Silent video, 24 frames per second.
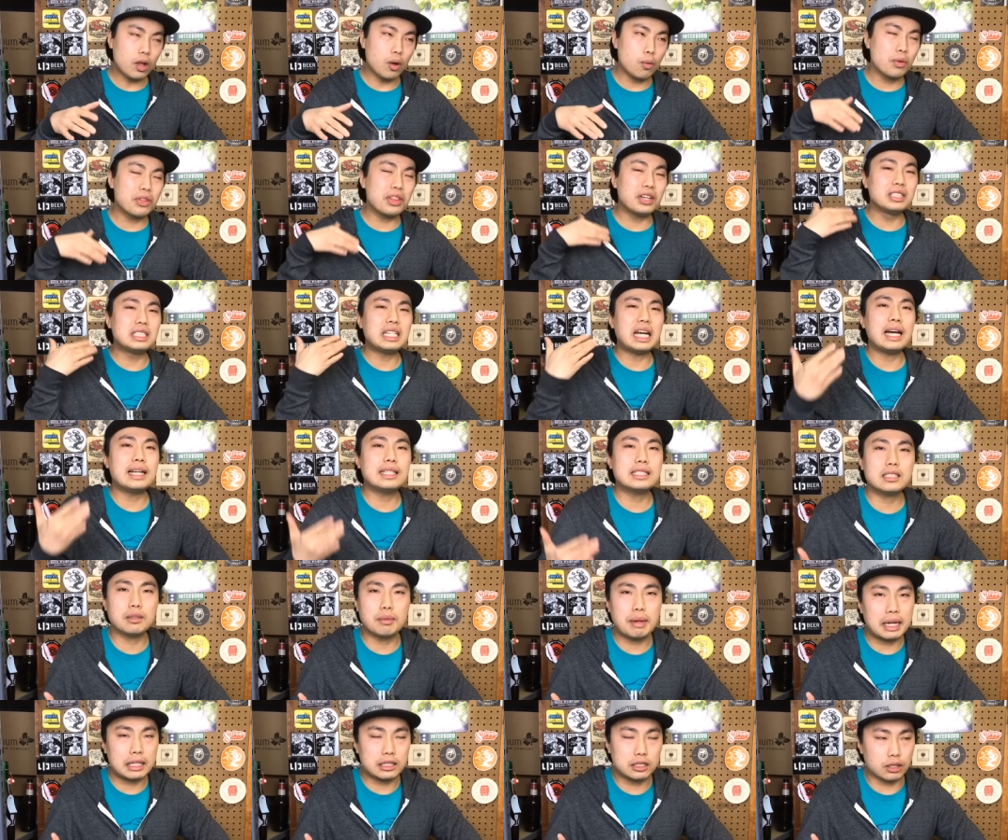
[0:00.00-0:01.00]
with intense
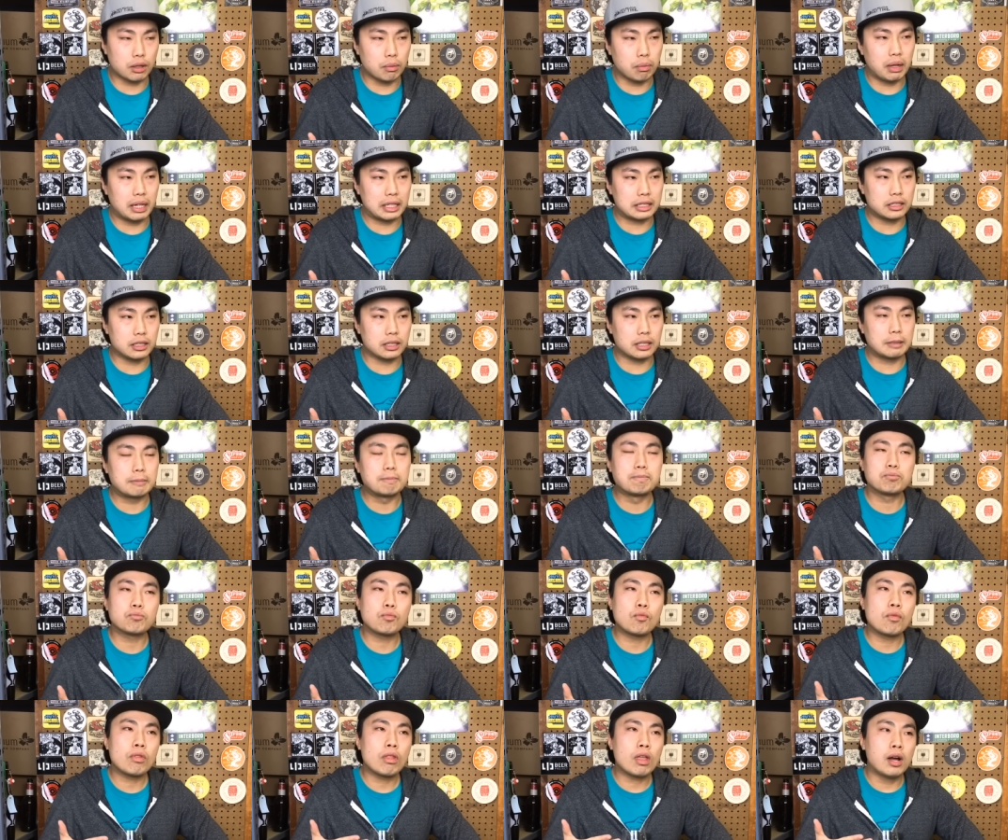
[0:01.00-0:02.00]
amounts of complexity.
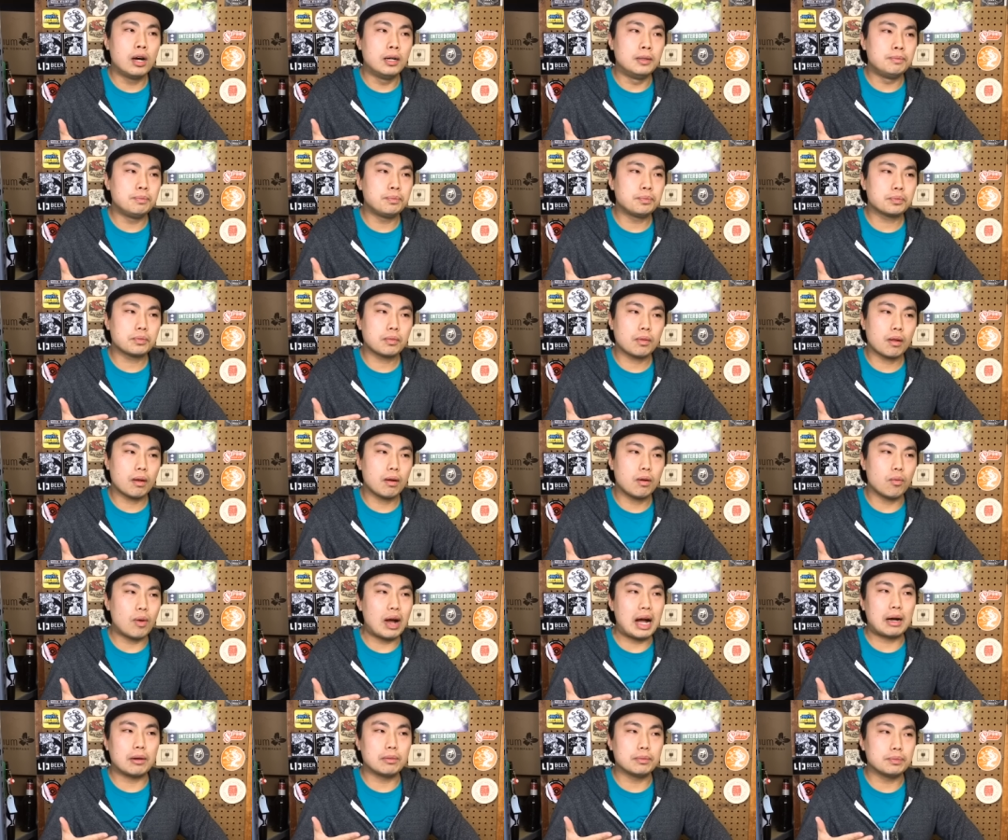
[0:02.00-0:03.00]

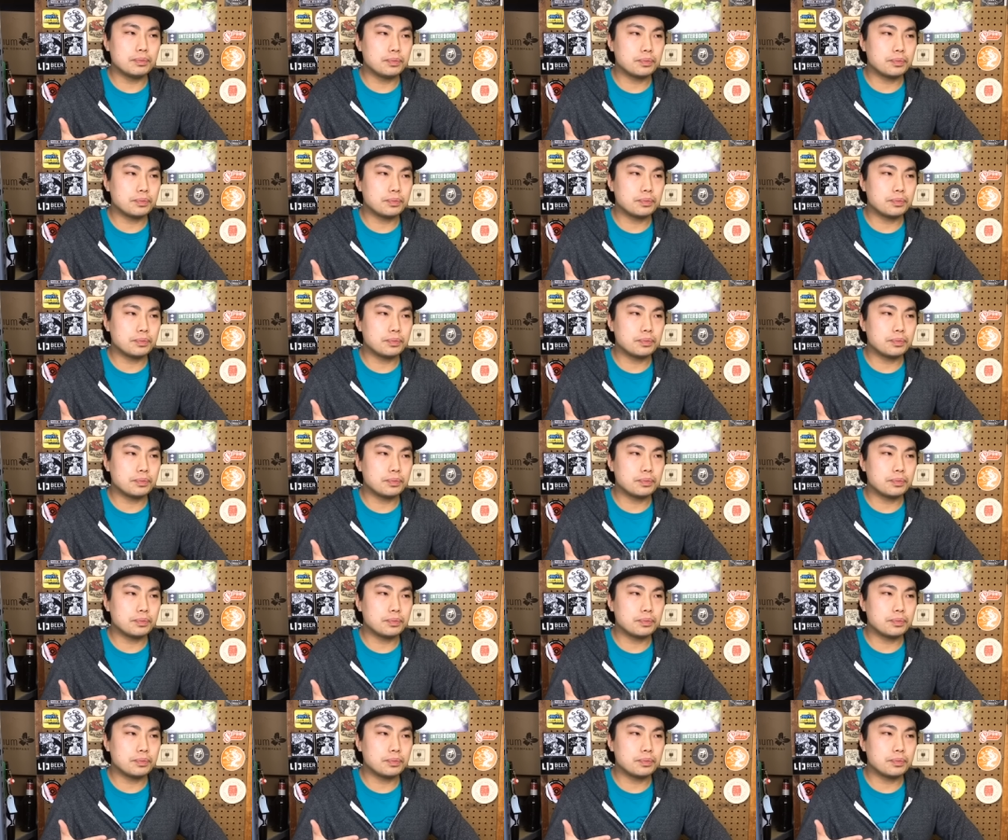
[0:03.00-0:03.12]
Wow.